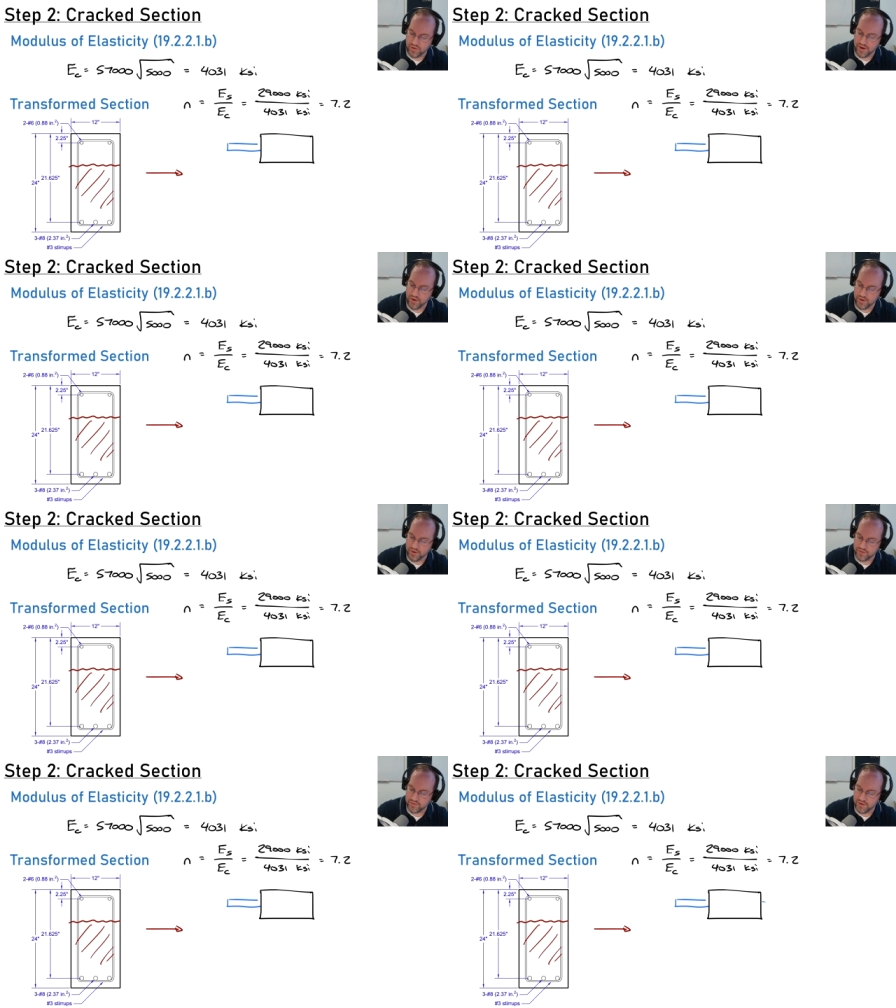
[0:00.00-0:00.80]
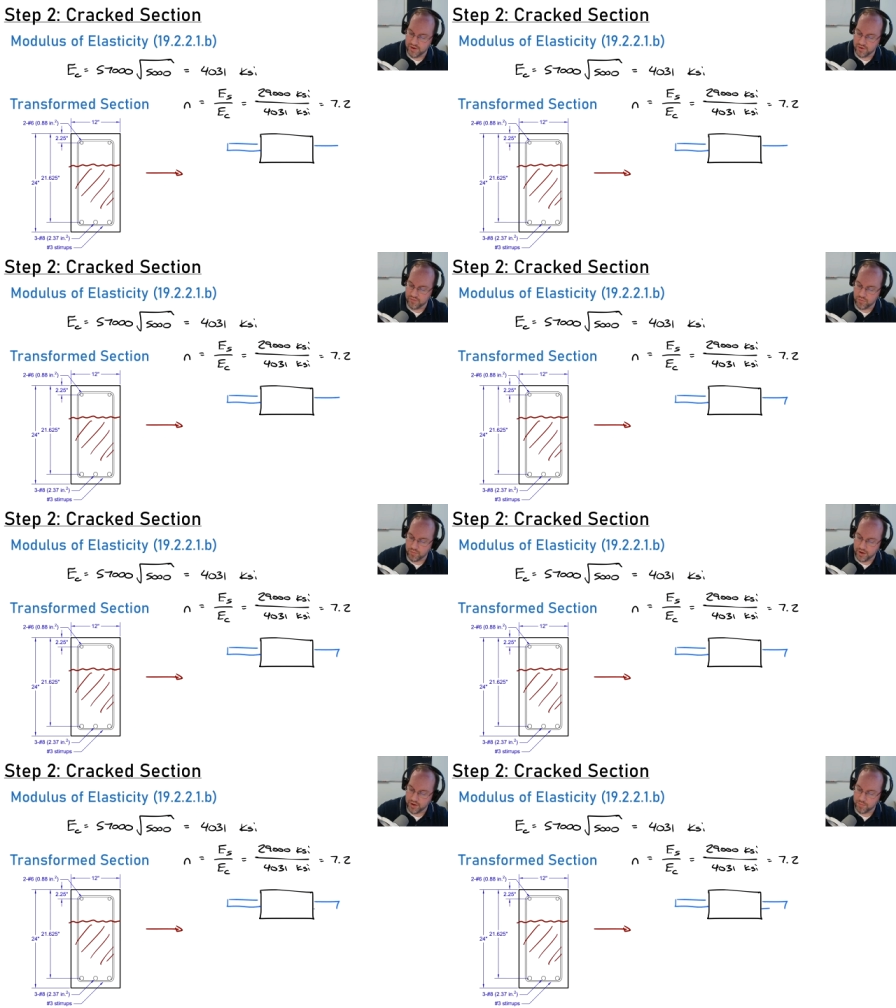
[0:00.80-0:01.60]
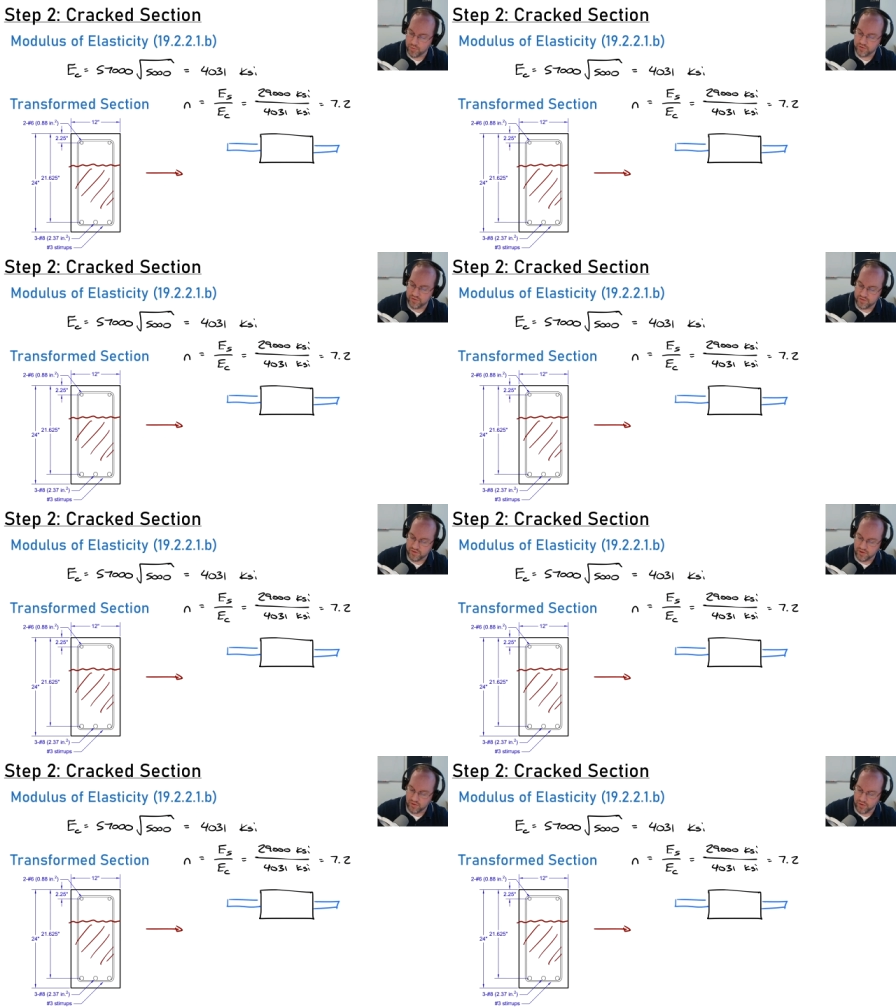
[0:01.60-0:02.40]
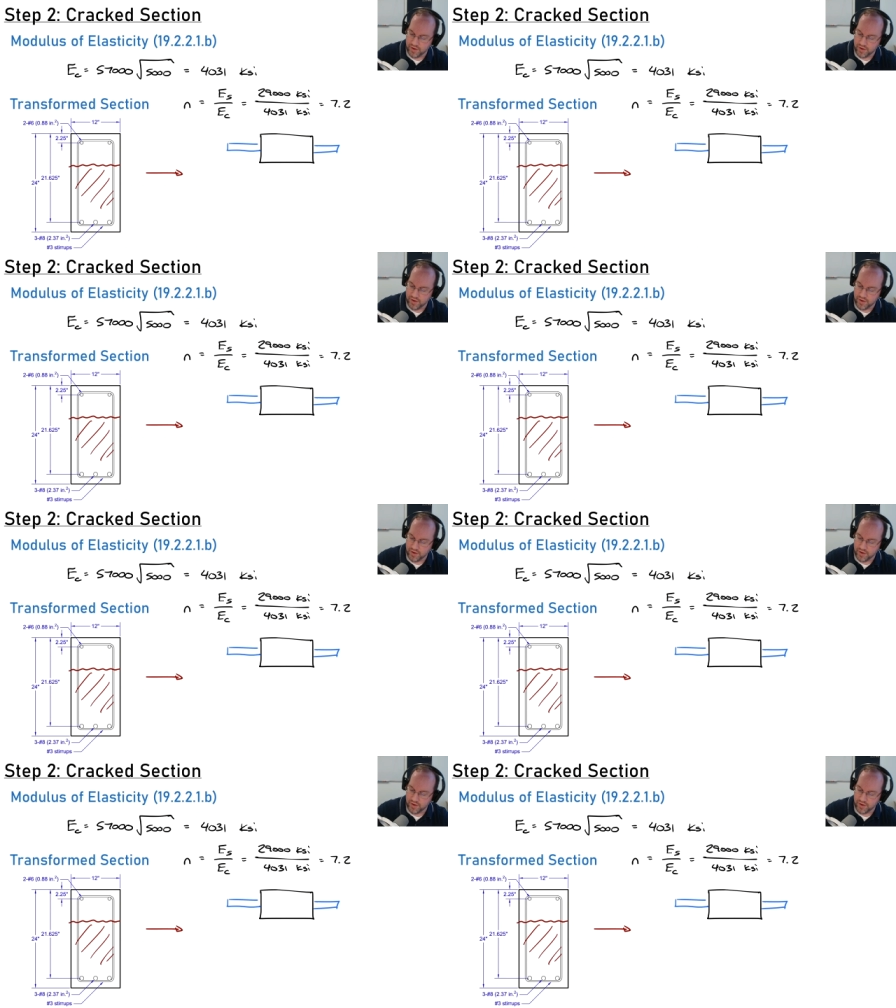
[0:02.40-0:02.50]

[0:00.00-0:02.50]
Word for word: areas here for my compression steel